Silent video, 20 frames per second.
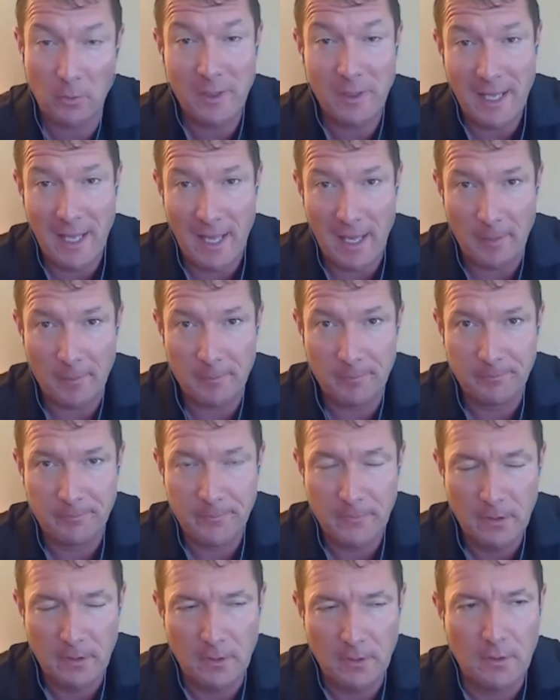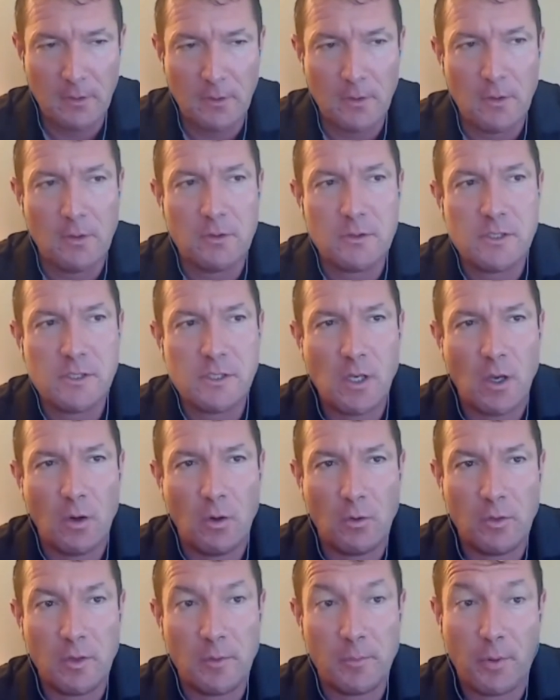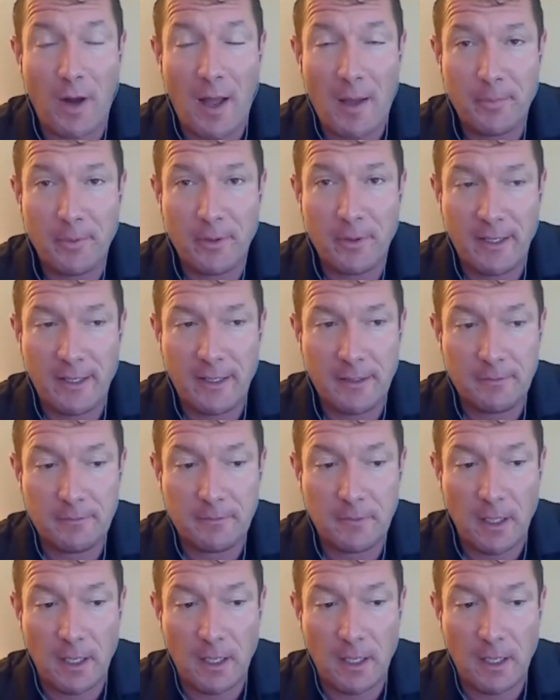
rehab. So the property,